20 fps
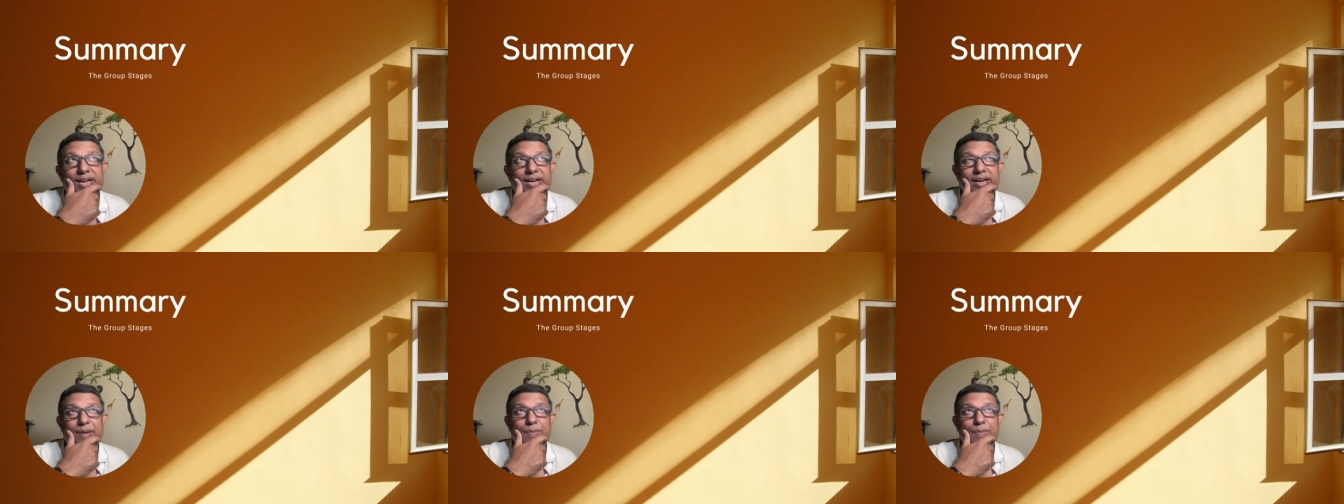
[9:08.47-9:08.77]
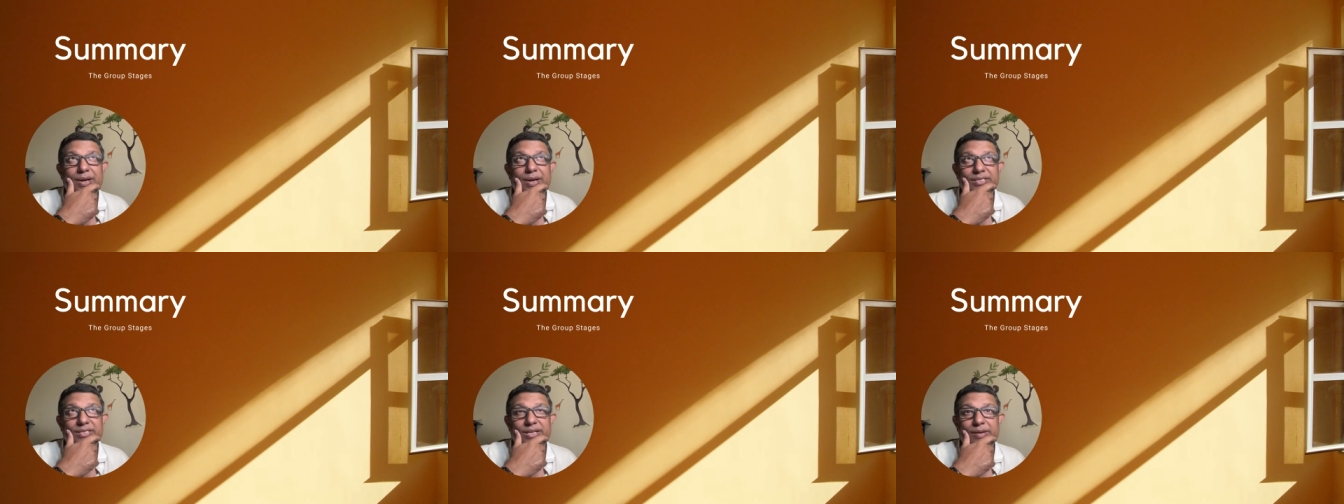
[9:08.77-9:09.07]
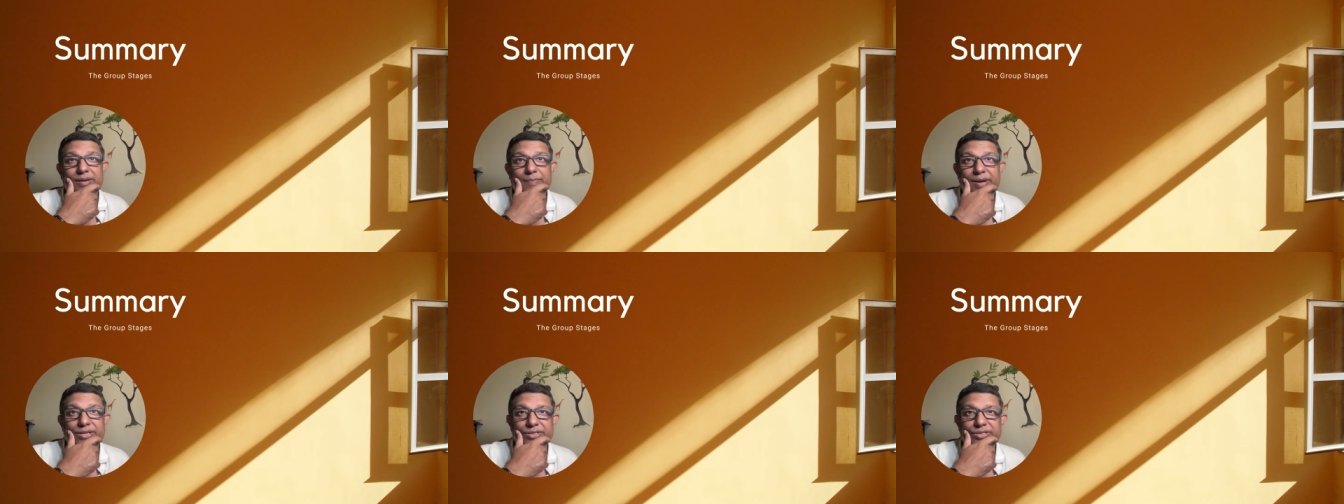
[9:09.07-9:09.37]
india
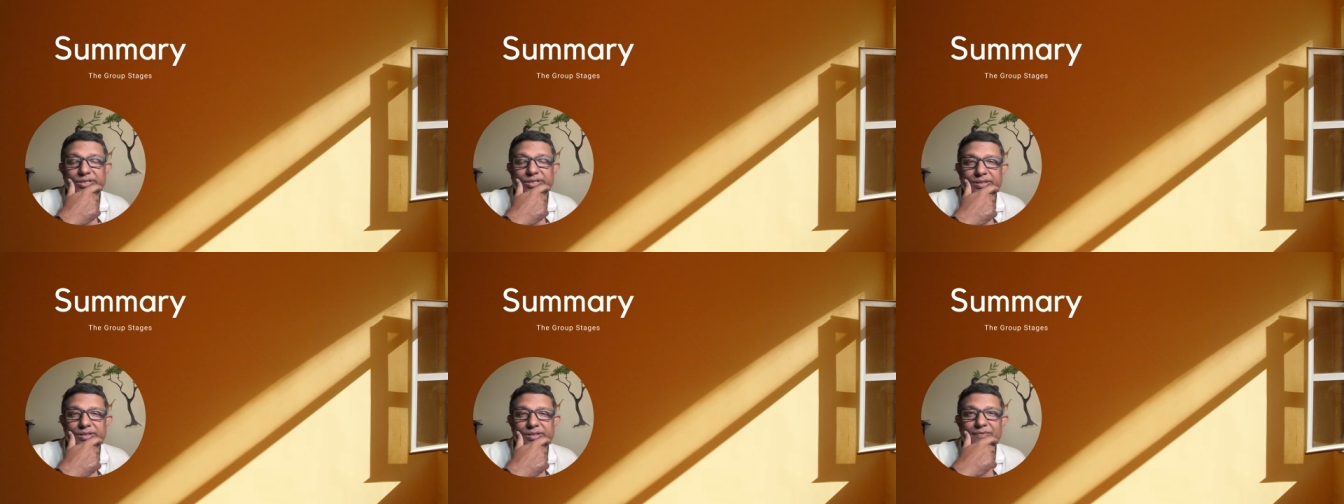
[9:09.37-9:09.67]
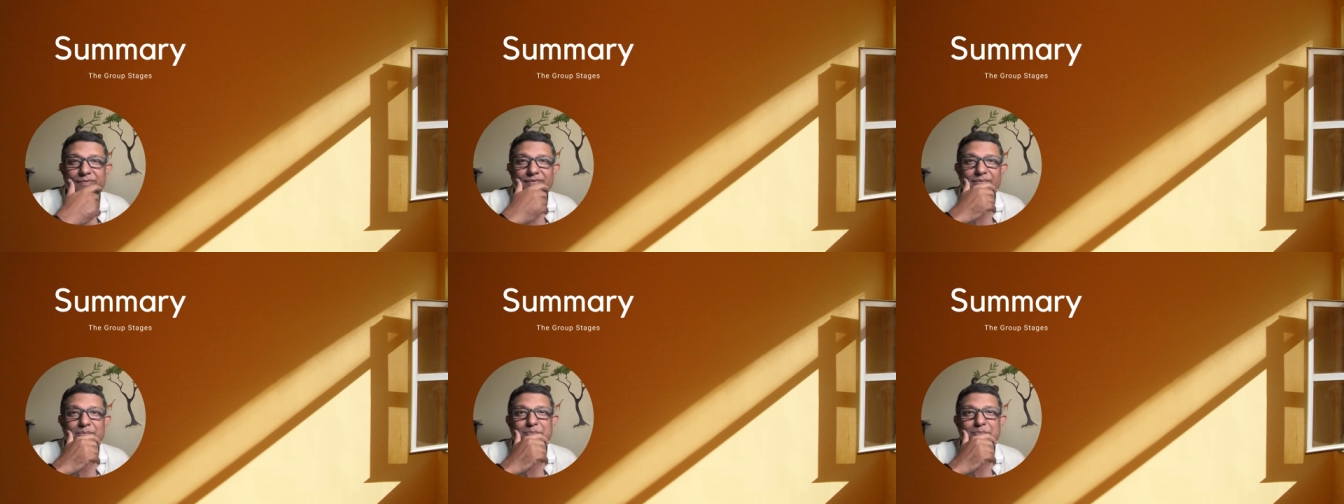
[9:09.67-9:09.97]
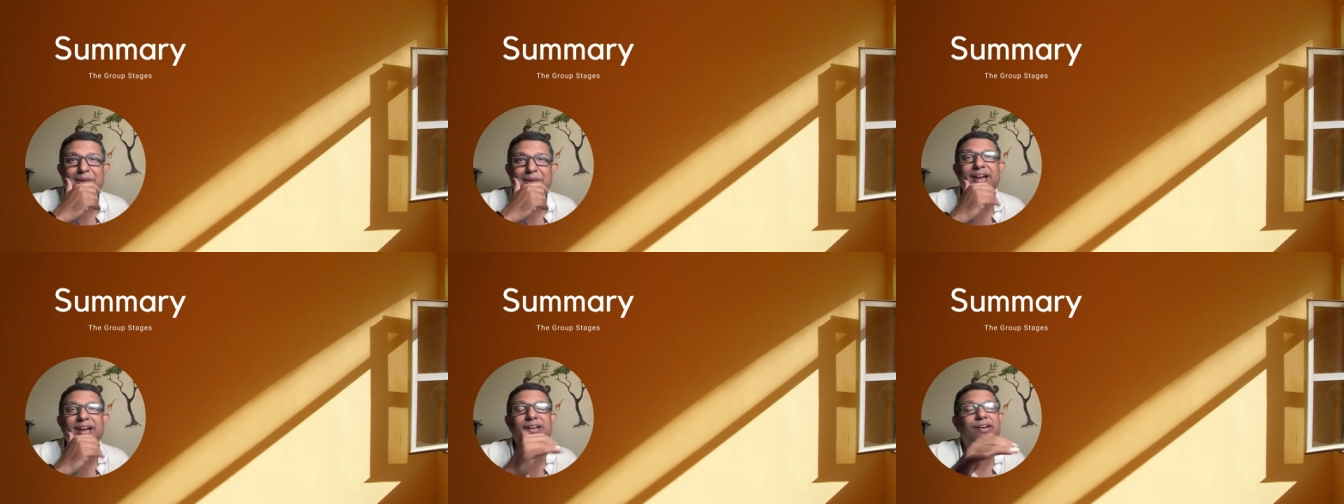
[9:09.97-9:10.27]
pakistan match in the
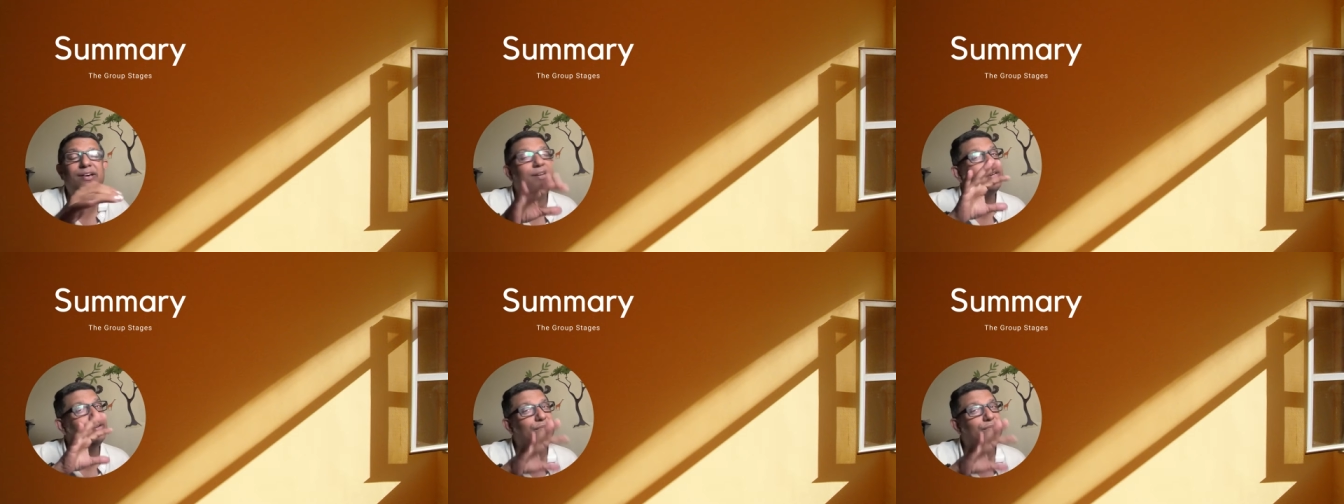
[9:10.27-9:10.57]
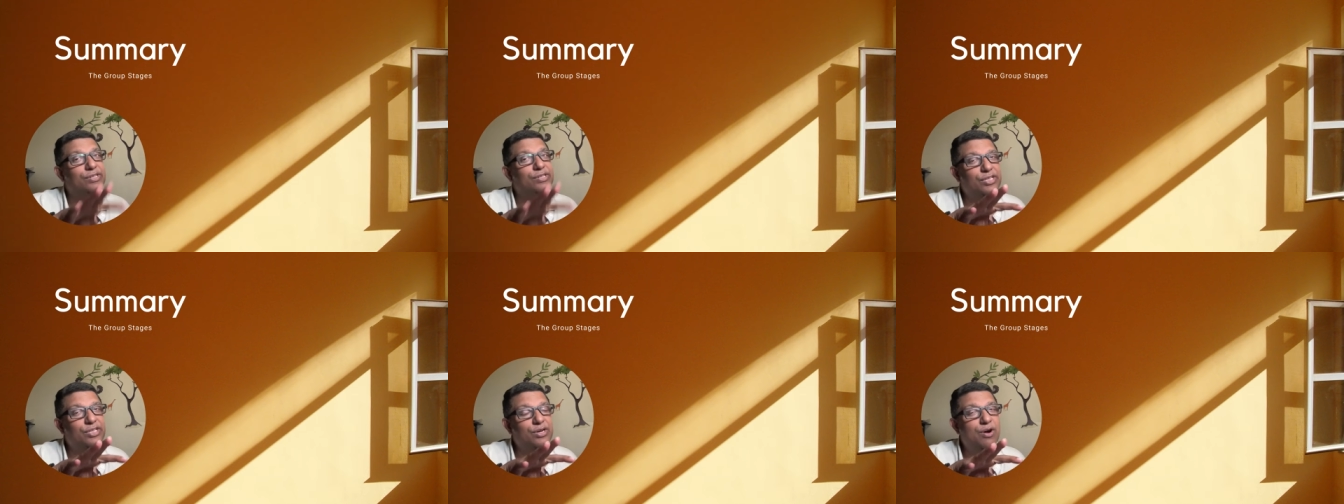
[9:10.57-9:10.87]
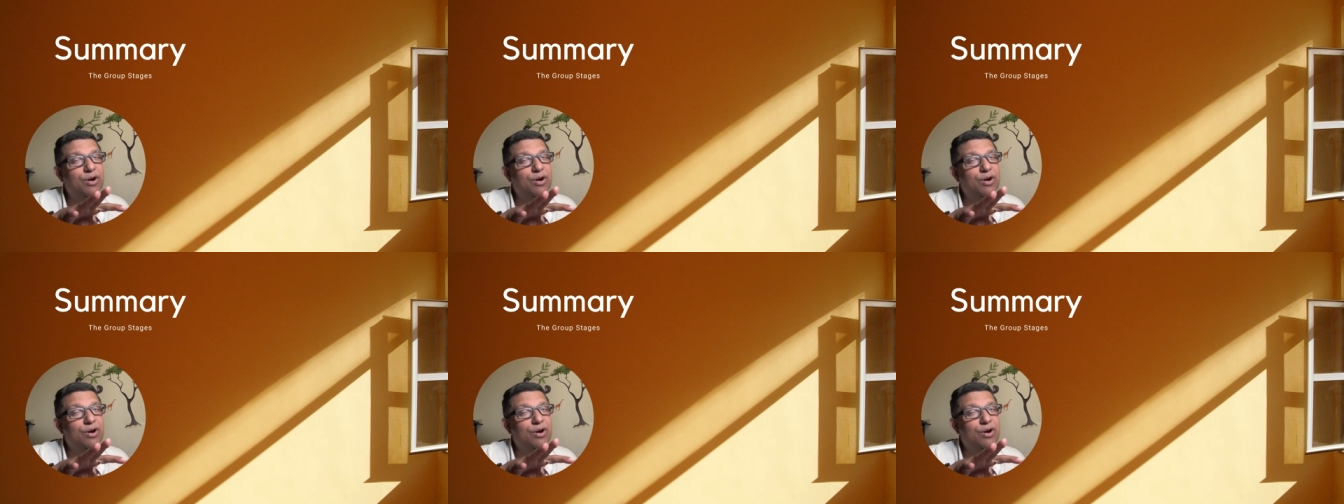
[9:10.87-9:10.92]
manner in which